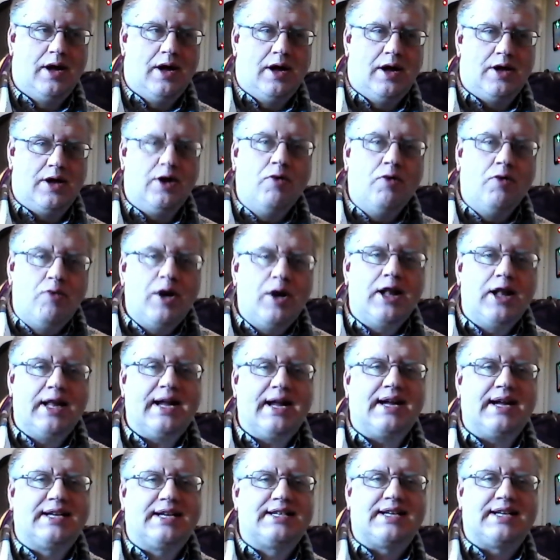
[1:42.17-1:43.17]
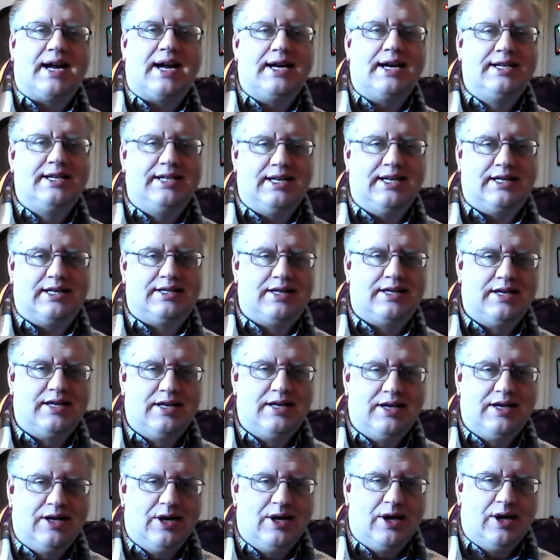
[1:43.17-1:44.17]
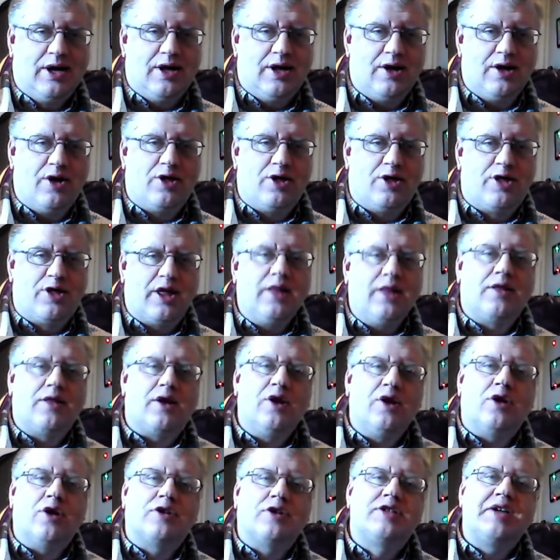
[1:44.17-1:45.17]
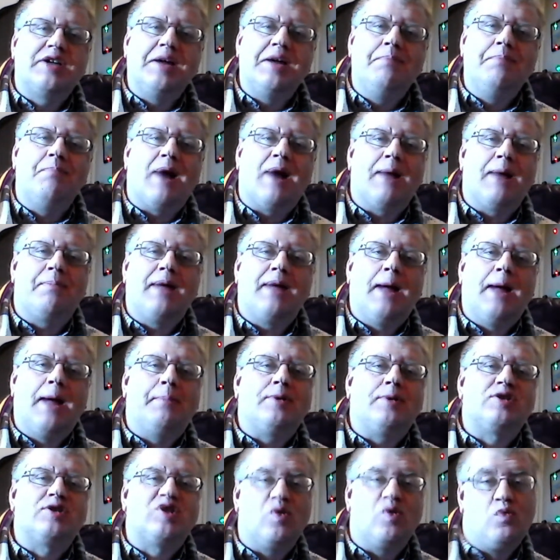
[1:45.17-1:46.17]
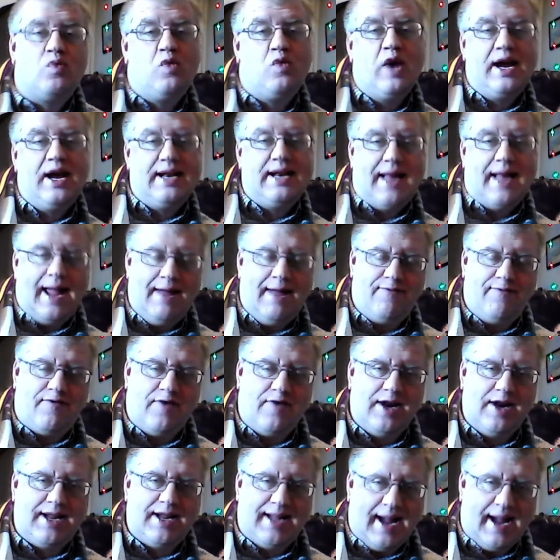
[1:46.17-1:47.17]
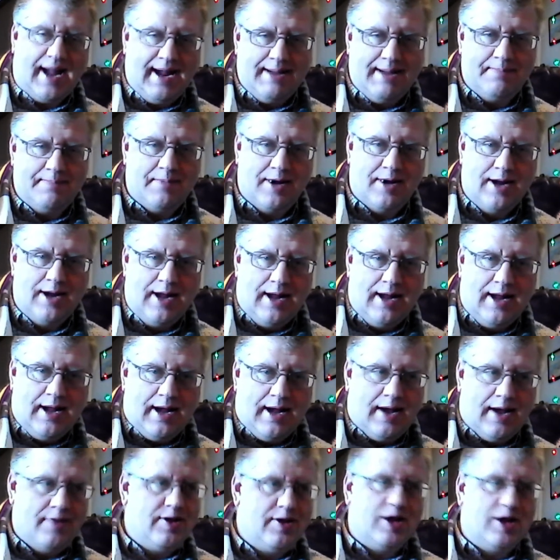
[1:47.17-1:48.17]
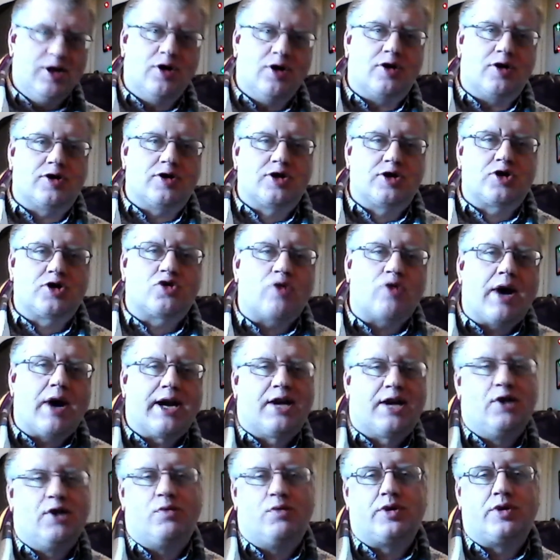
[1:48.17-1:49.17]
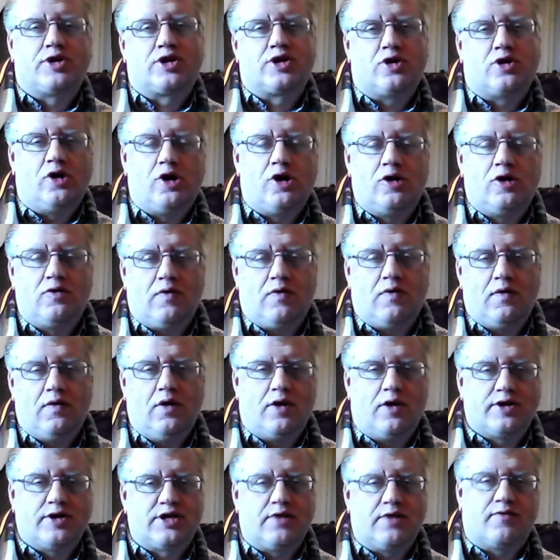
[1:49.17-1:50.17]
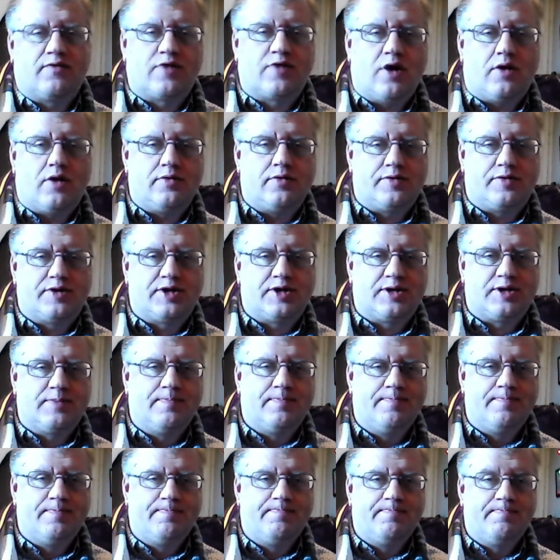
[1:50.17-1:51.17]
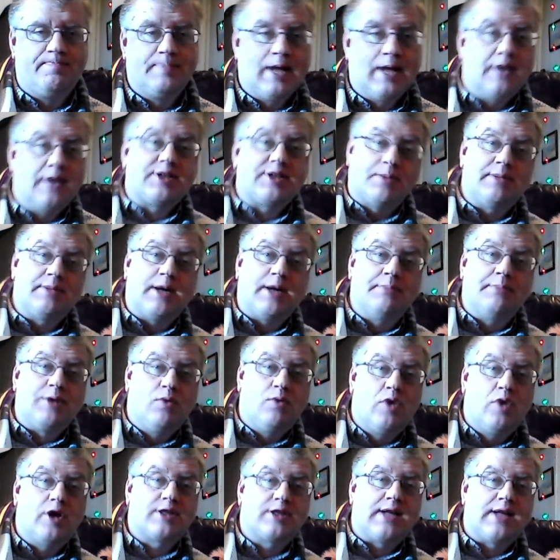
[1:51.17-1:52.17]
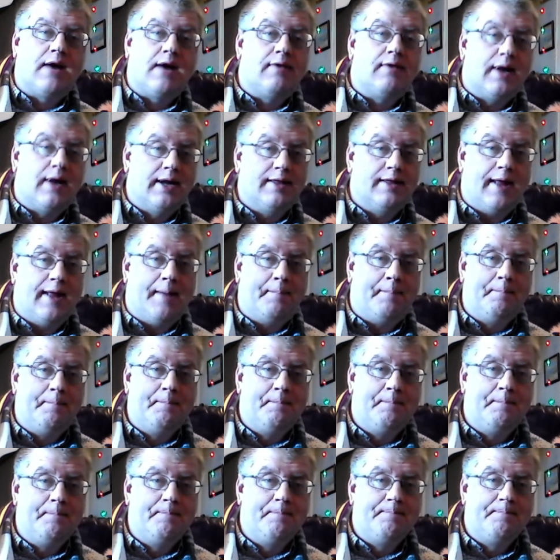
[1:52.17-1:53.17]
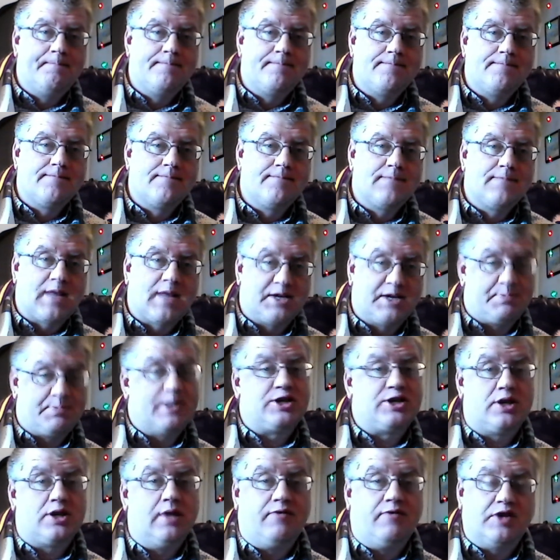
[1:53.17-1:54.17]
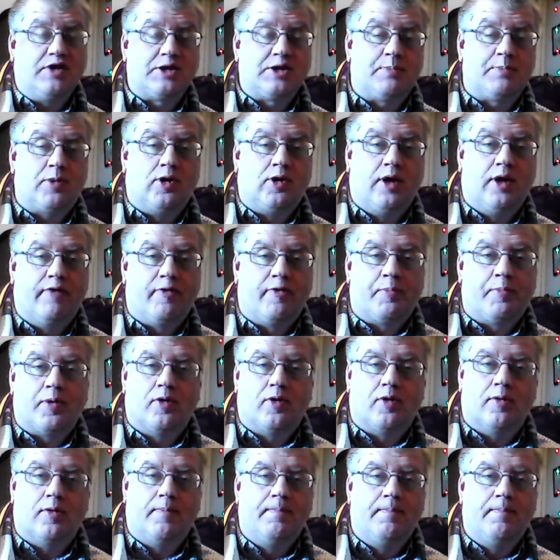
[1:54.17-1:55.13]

You're really excited. You think that your team might be able to win every game and that your striker will score lots of goals. And sometimes it works out like that, especially if you support Liverpool.